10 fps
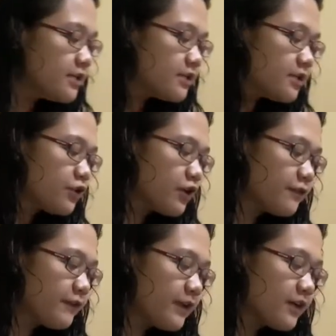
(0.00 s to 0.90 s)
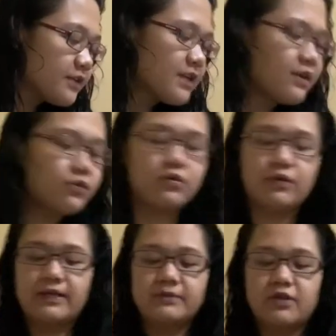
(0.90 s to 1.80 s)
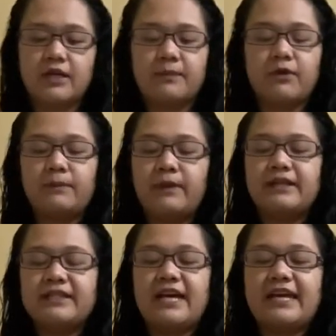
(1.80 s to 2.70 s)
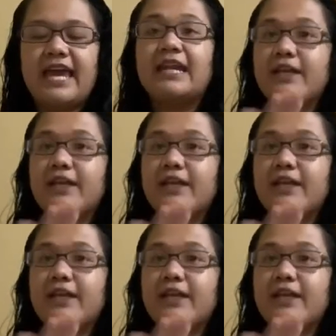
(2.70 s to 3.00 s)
on your fingers. I don't know what I'm talking about, but again.